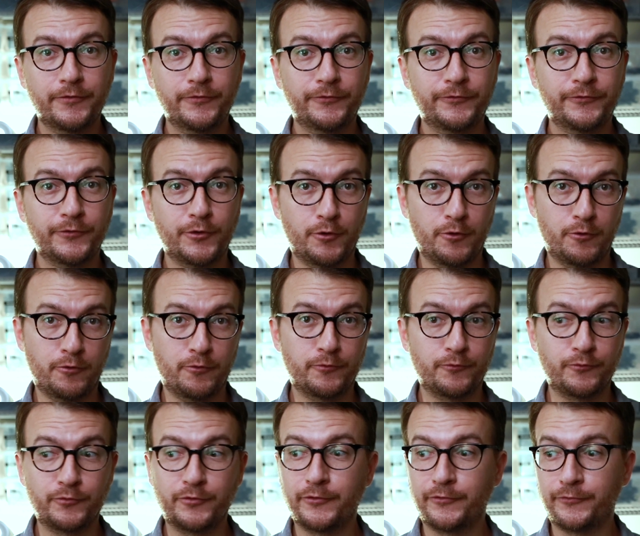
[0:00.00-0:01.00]

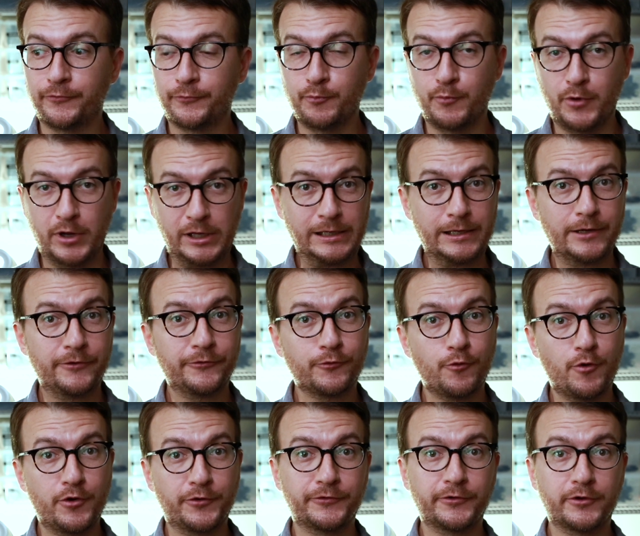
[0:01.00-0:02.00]
So this money is
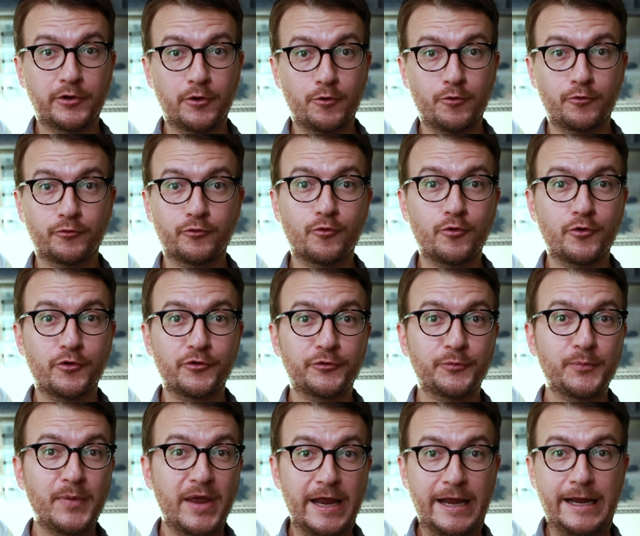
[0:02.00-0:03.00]
going to go
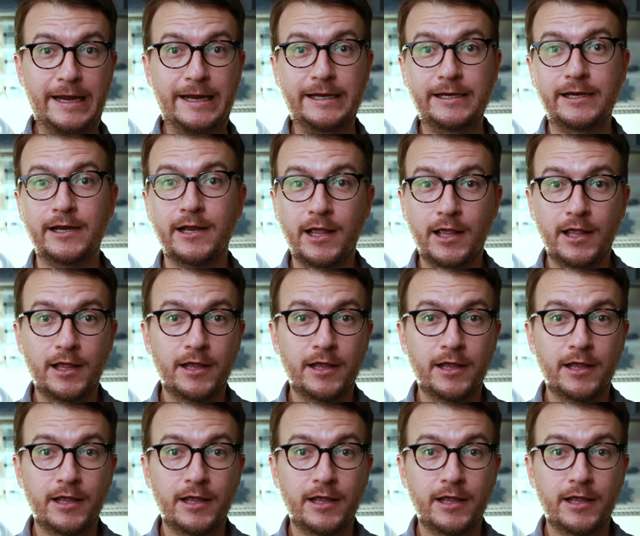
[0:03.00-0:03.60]
towards paying